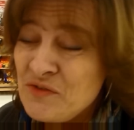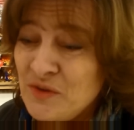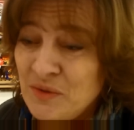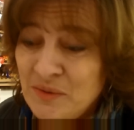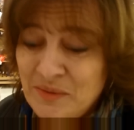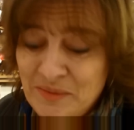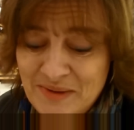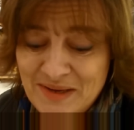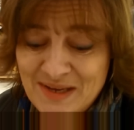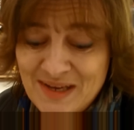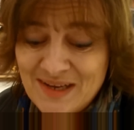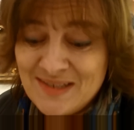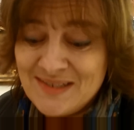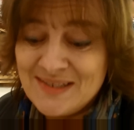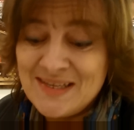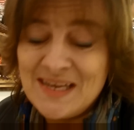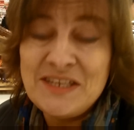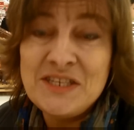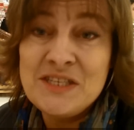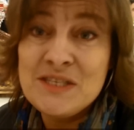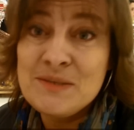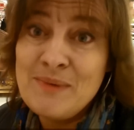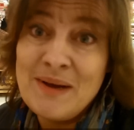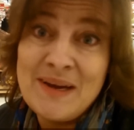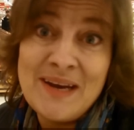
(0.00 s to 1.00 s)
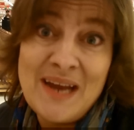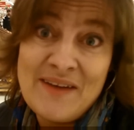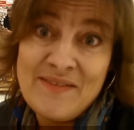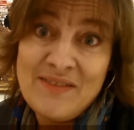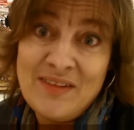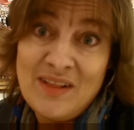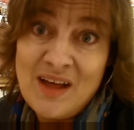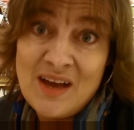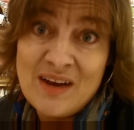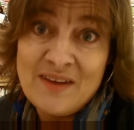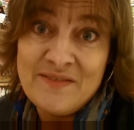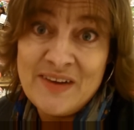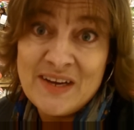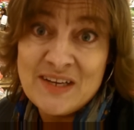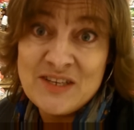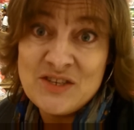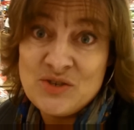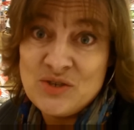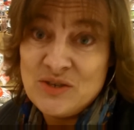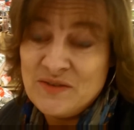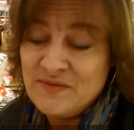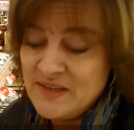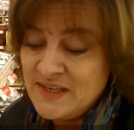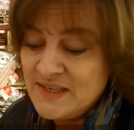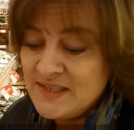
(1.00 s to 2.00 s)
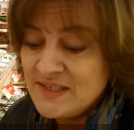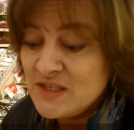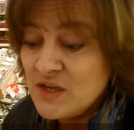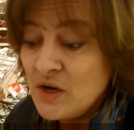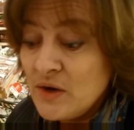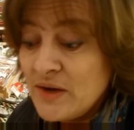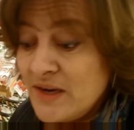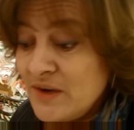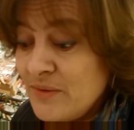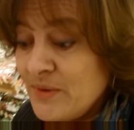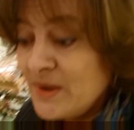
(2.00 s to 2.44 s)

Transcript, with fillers: truthfully, because they just might have a lot of extra of these. So